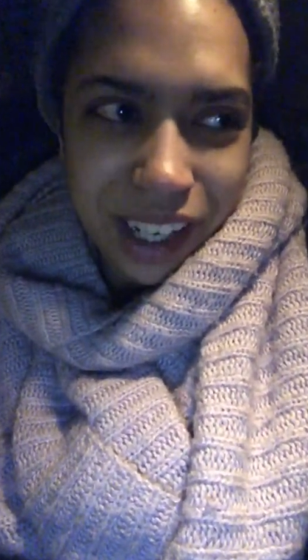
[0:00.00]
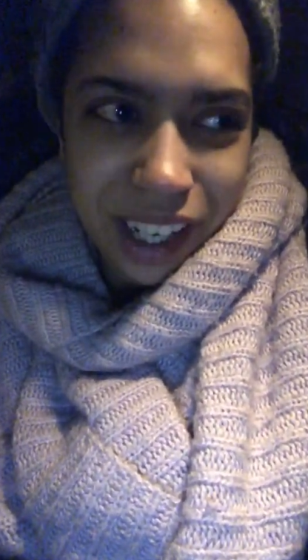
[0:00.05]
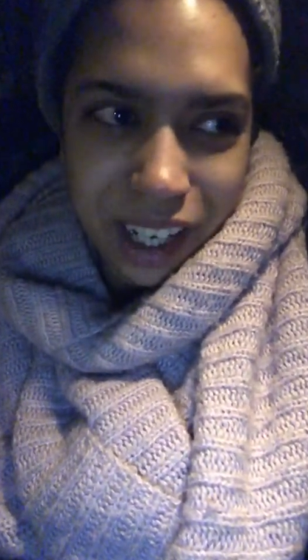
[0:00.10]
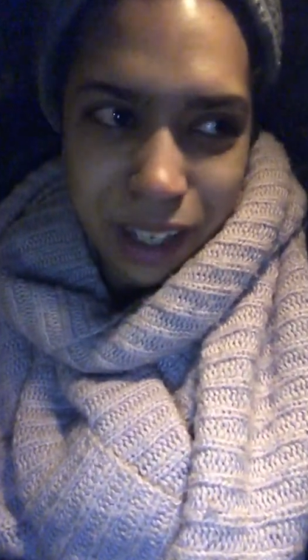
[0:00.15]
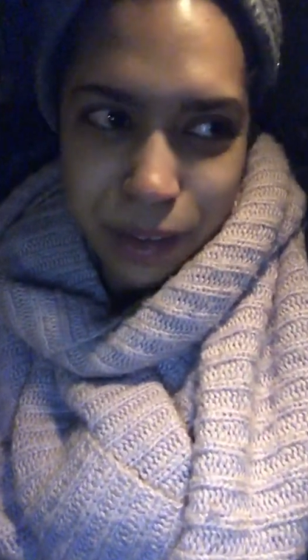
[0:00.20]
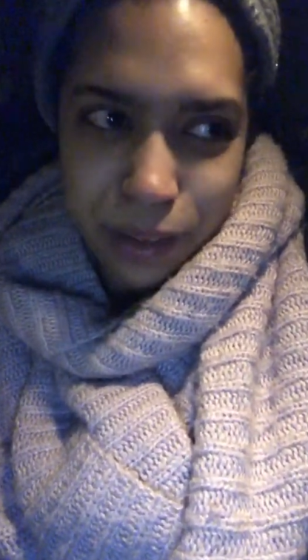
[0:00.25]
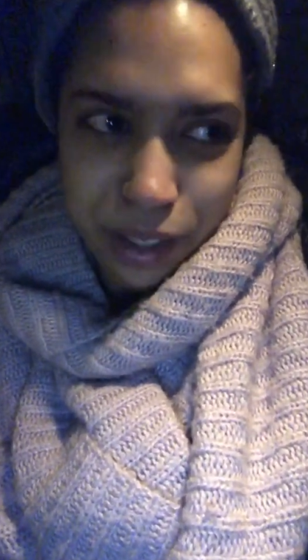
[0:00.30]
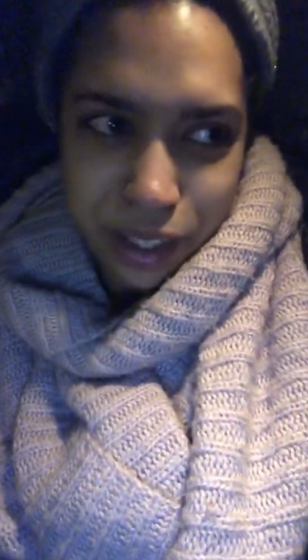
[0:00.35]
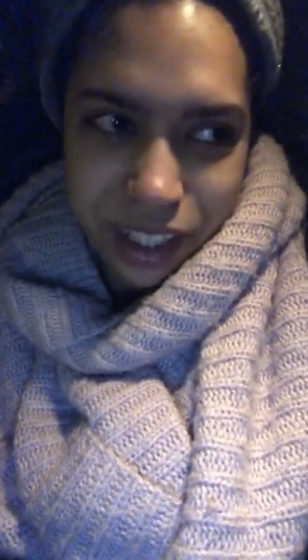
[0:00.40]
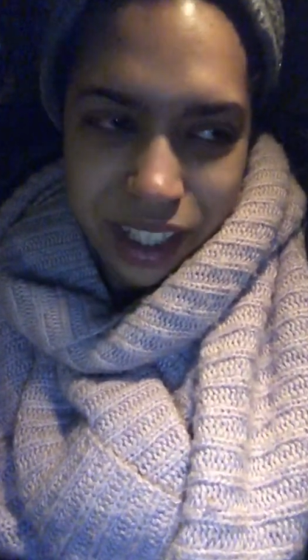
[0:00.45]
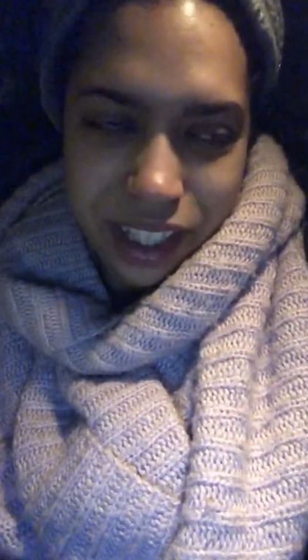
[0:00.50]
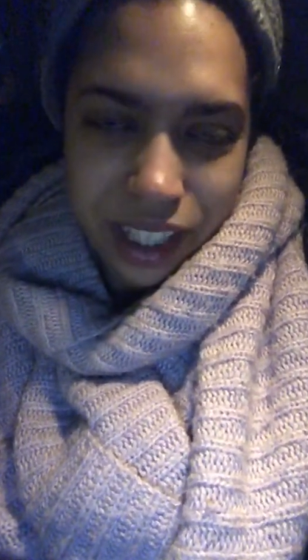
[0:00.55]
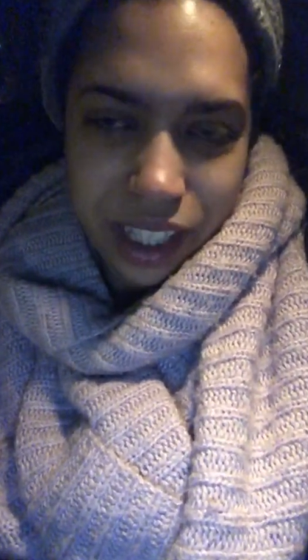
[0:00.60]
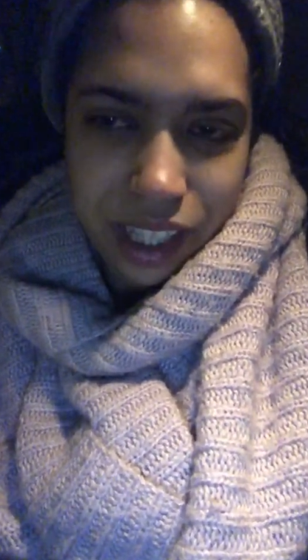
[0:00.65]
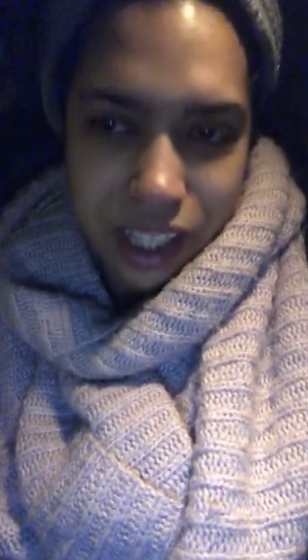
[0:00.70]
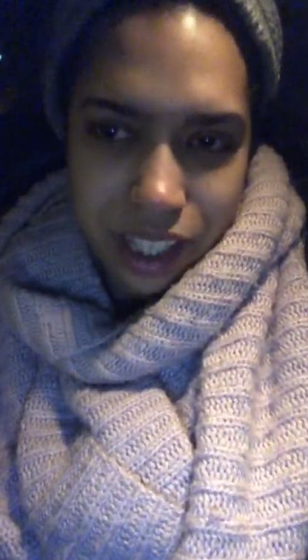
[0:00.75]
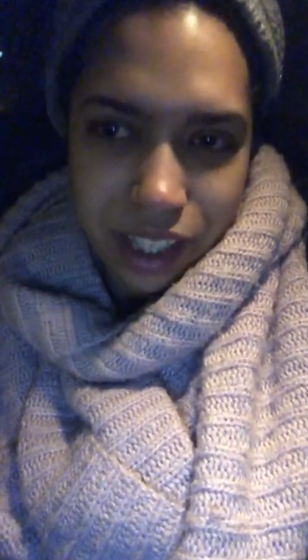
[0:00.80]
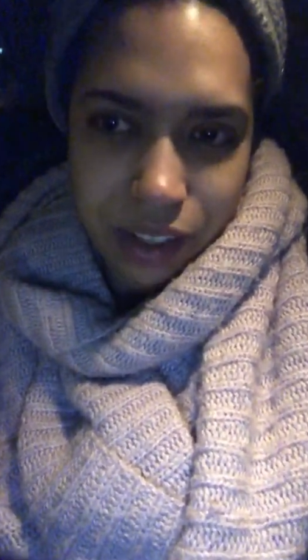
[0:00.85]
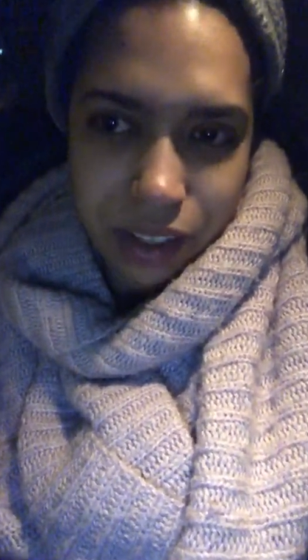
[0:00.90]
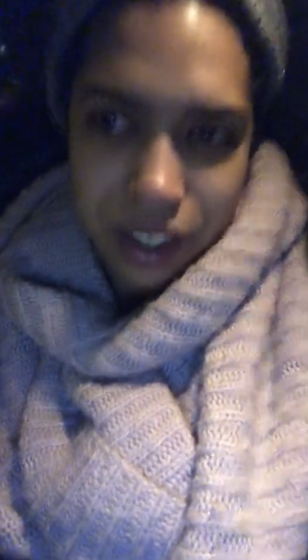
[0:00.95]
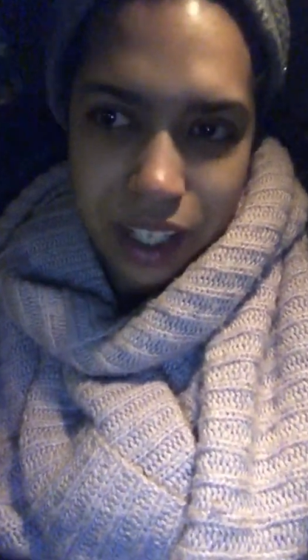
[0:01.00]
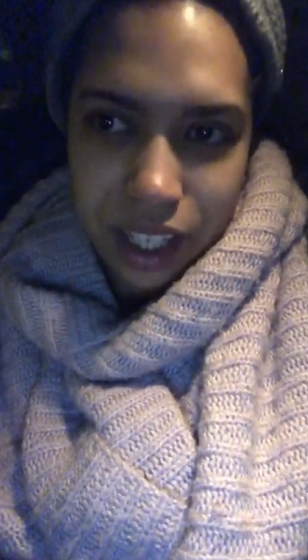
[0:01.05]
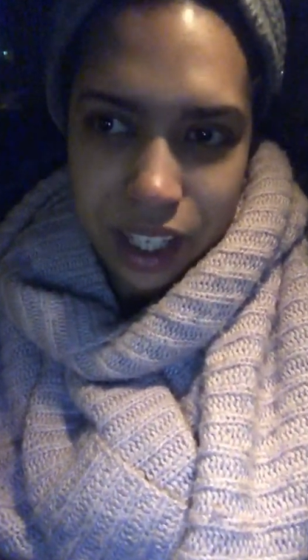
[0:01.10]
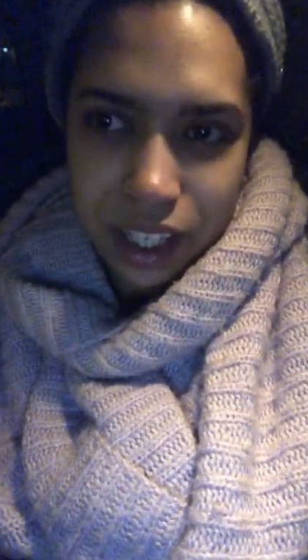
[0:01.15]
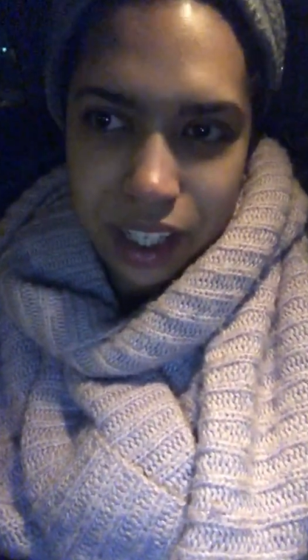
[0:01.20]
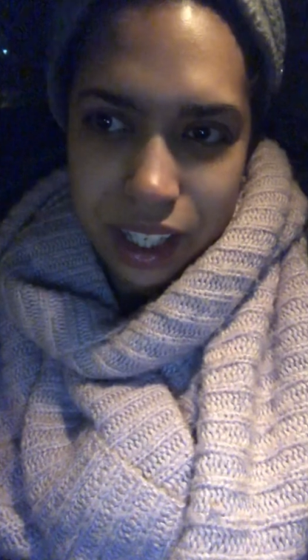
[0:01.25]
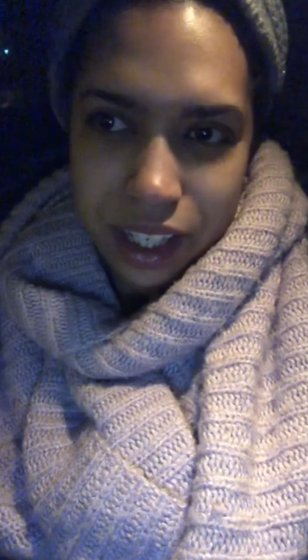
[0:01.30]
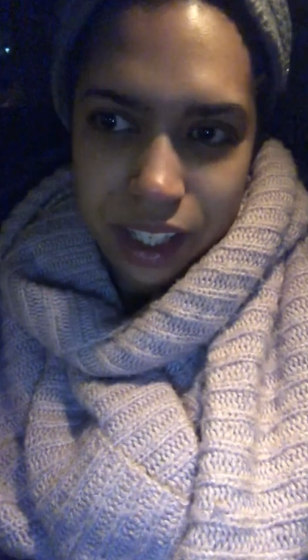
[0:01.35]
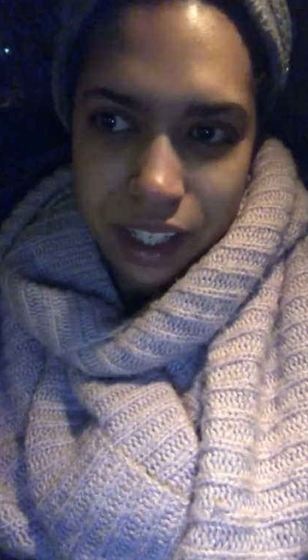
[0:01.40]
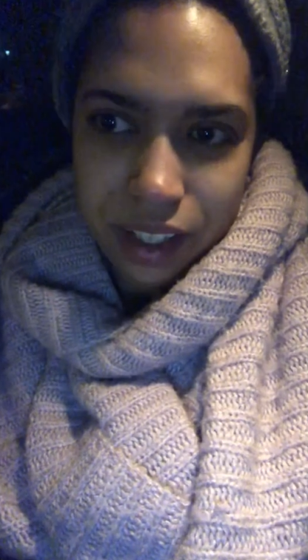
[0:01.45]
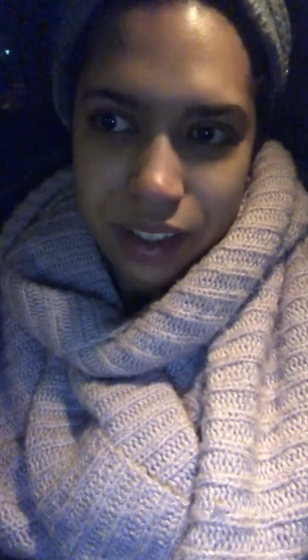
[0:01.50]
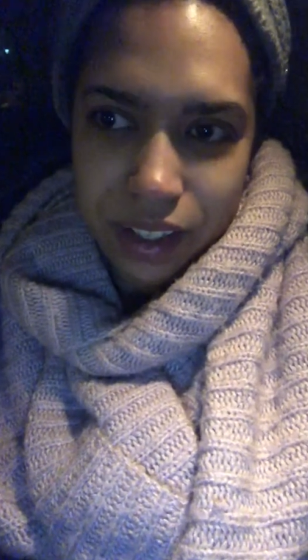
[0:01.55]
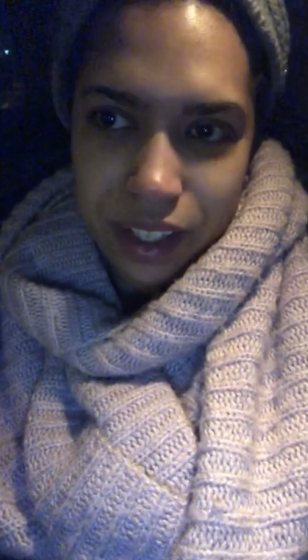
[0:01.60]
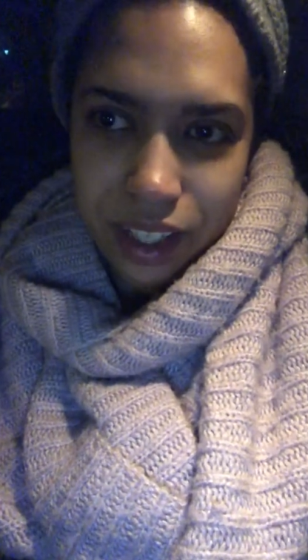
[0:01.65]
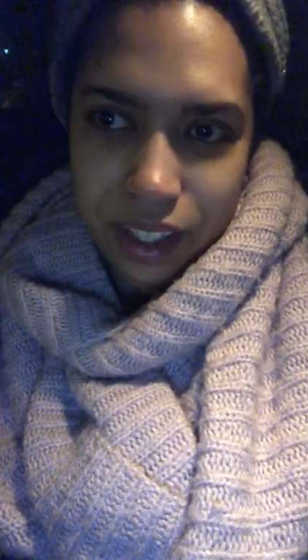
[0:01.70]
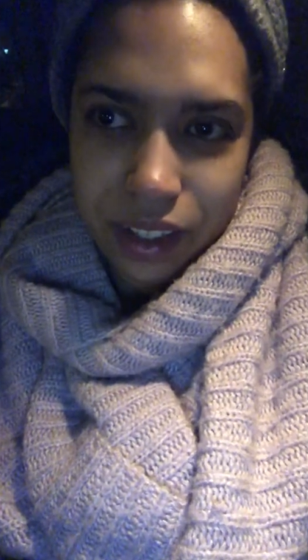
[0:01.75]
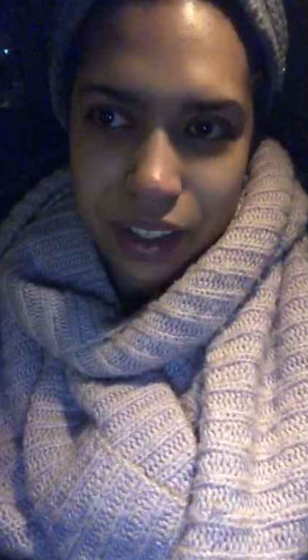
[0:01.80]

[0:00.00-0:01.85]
I would just sit there, like, like,